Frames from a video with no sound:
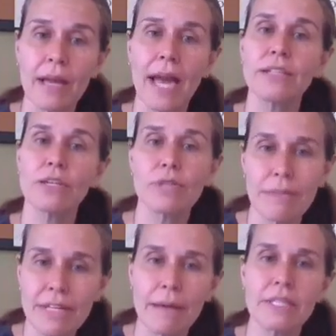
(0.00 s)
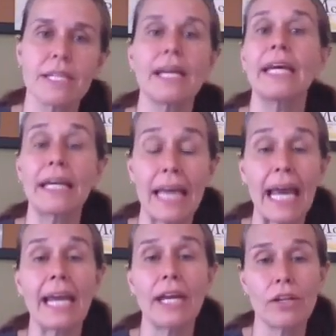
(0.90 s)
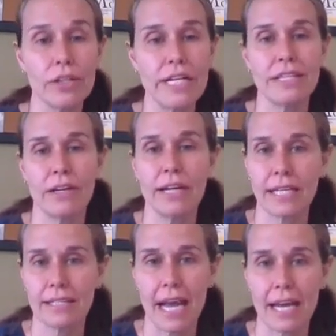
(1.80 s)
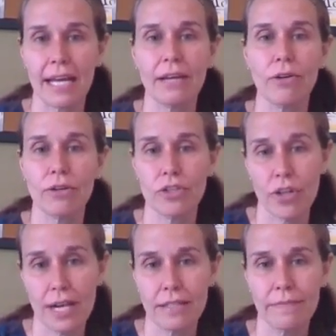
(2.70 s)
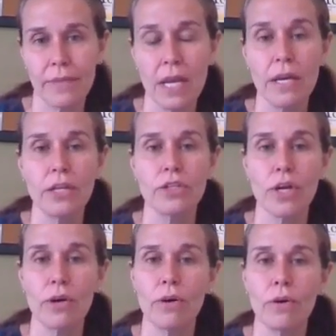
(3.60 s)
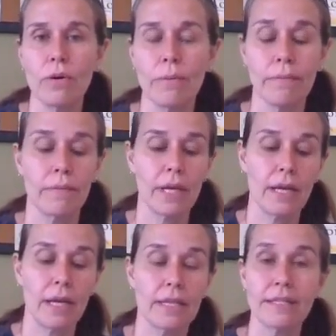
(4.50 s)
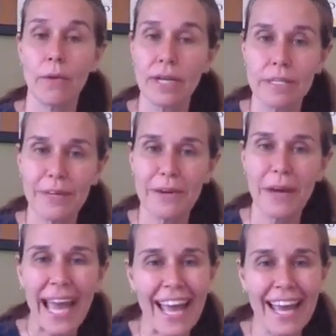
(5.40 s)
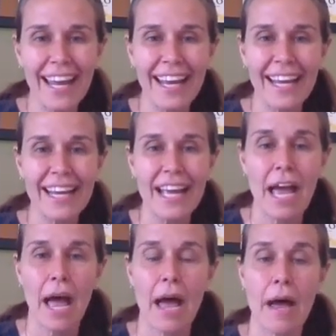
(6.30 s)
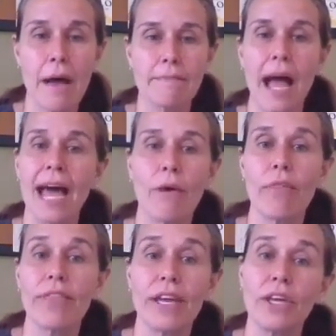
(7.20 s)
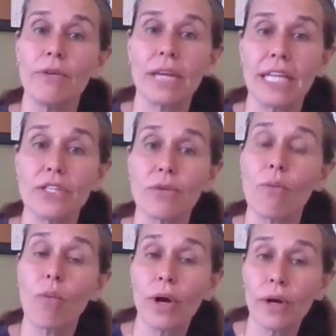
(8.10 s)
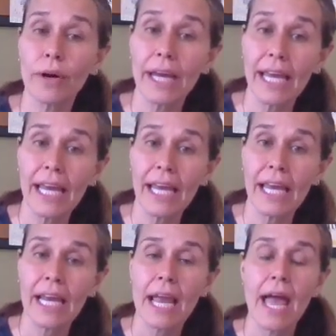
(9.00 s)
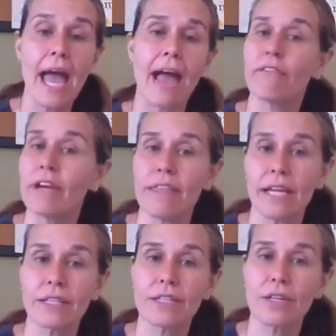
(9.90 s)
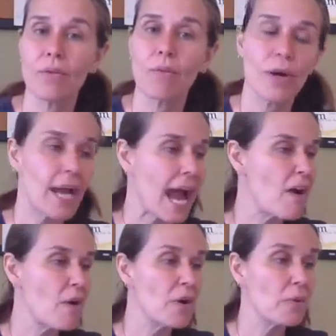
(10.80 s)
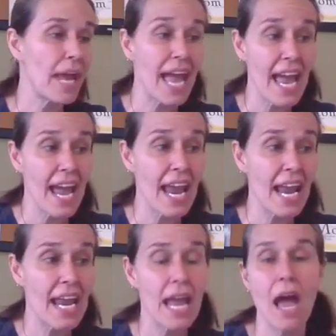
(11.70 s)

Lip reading: And so sometimes it can increase their anxiety or stress. So it's going to be okay. I don't think you need to worry. Everything's going to work out okay.